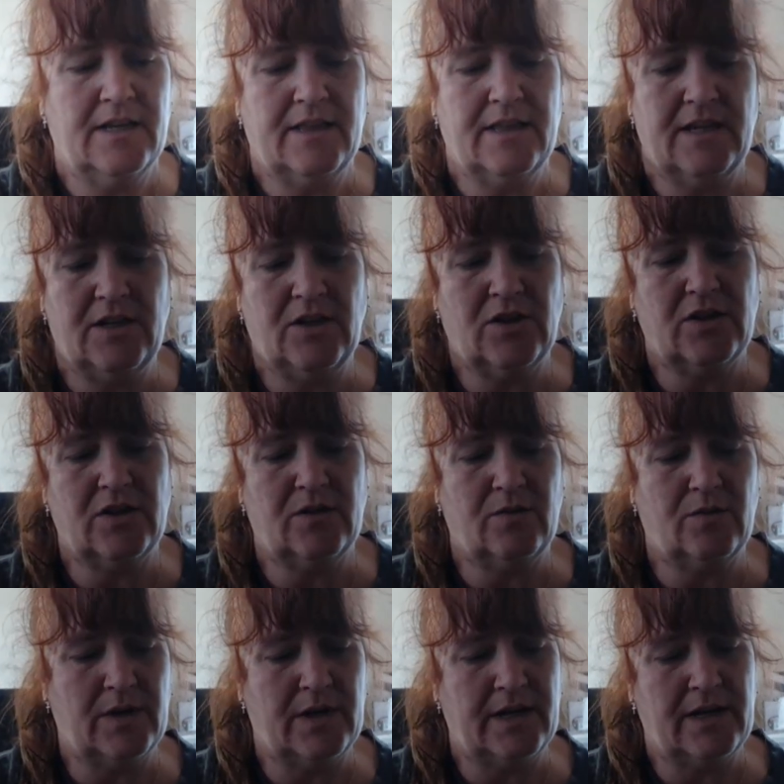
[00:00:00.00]
Then you're going to
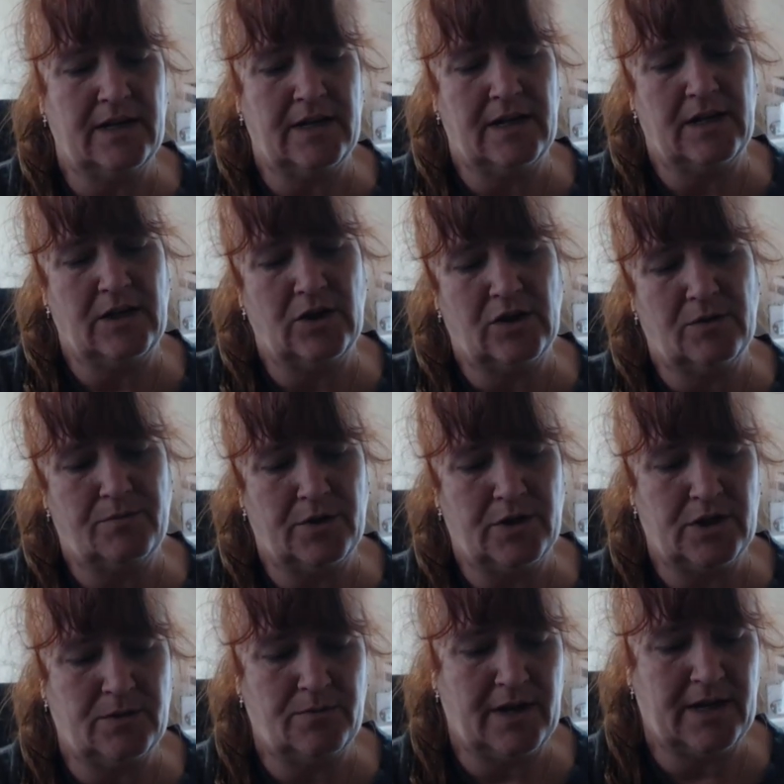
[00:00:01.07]
wait, and you're going to
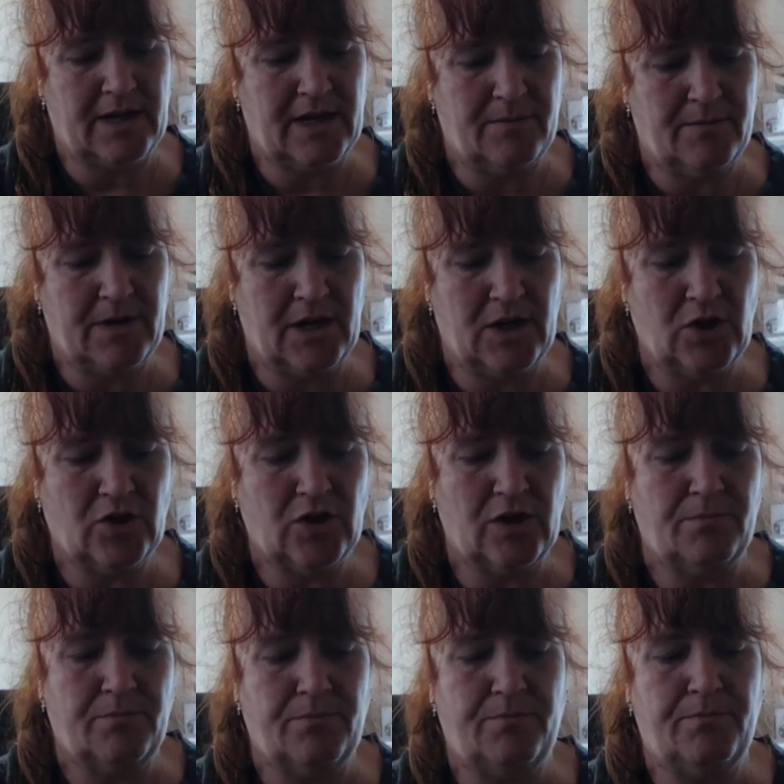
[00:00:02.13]
push it back up, and you're going
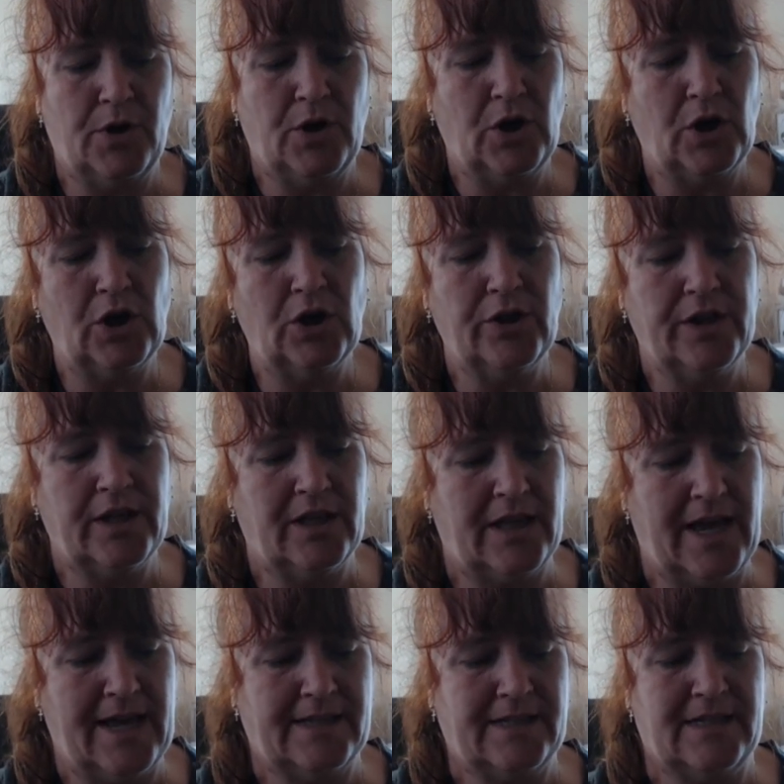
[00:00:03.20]
to pull the
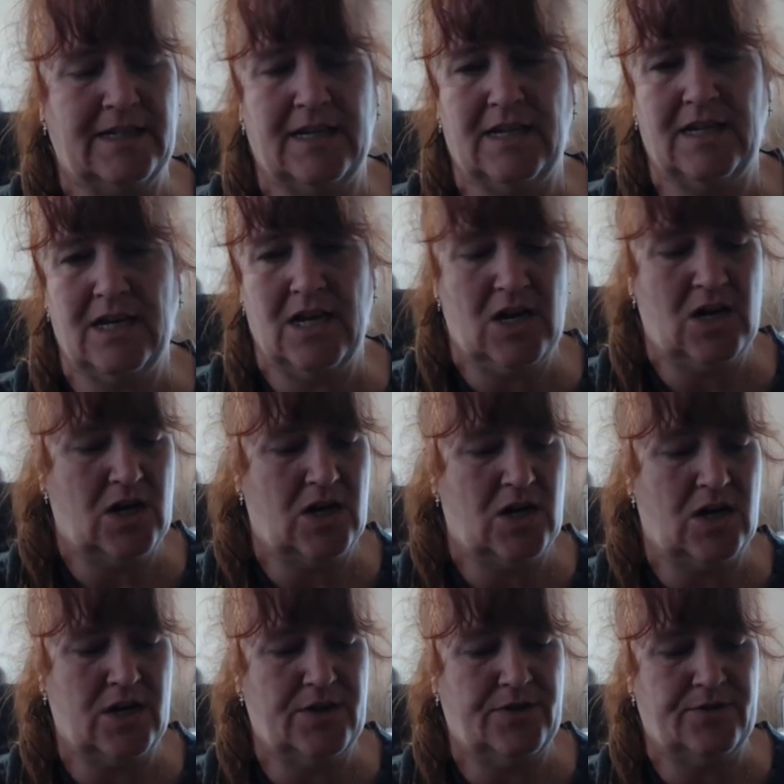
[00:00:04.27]
elastic
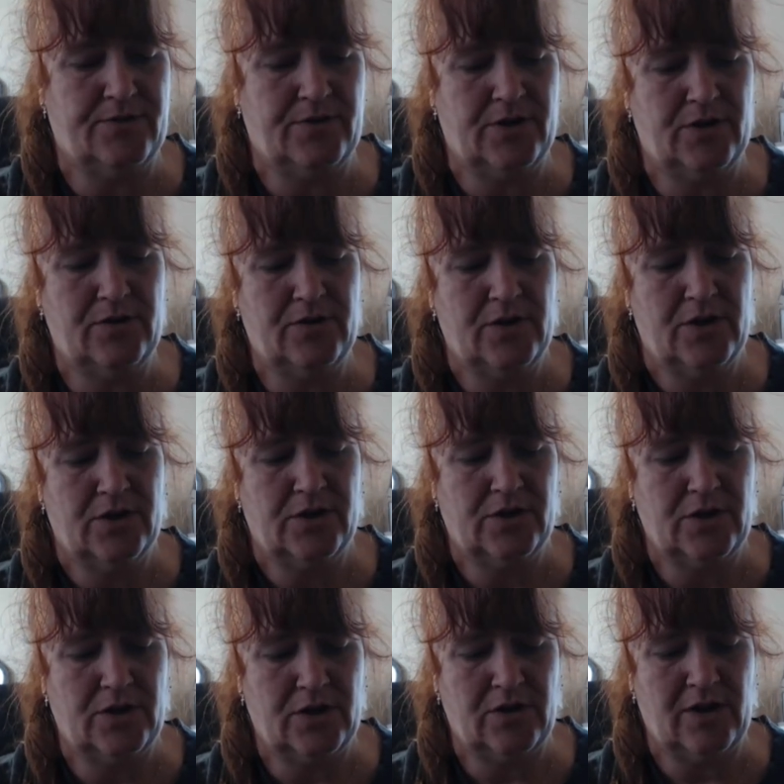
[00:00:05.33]
on through
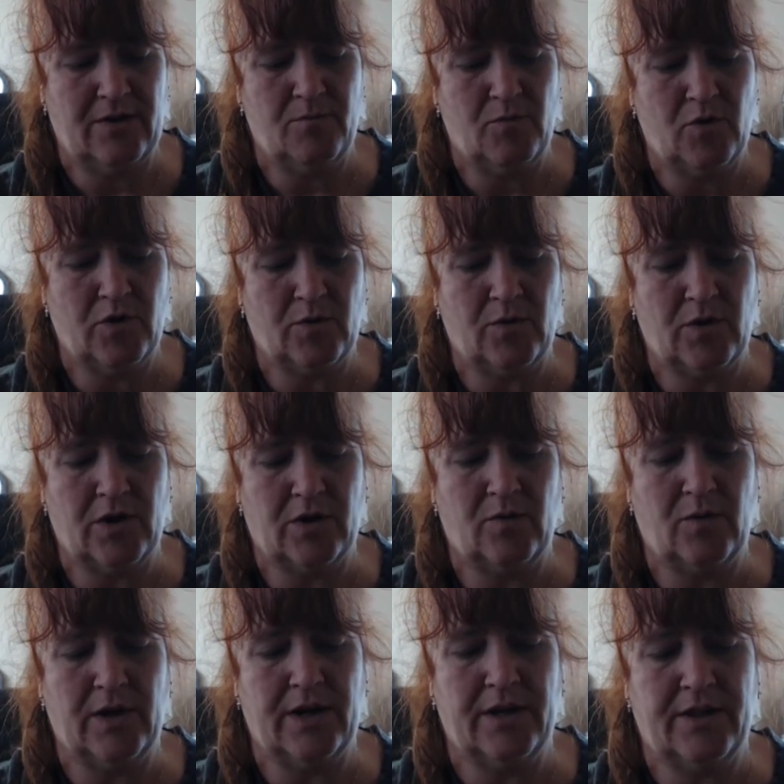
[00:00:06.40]
so that you have more to work
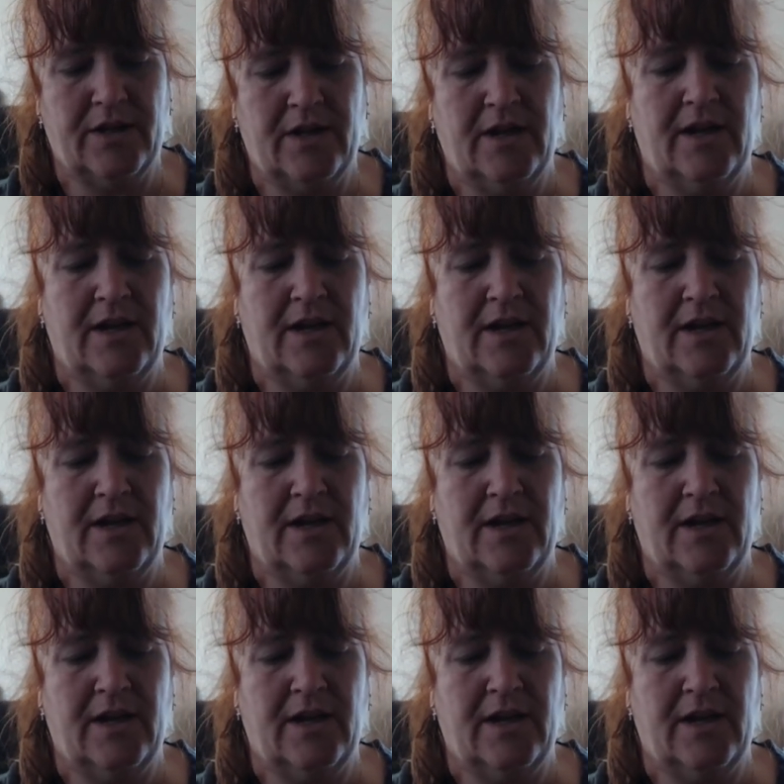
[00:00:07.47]
with.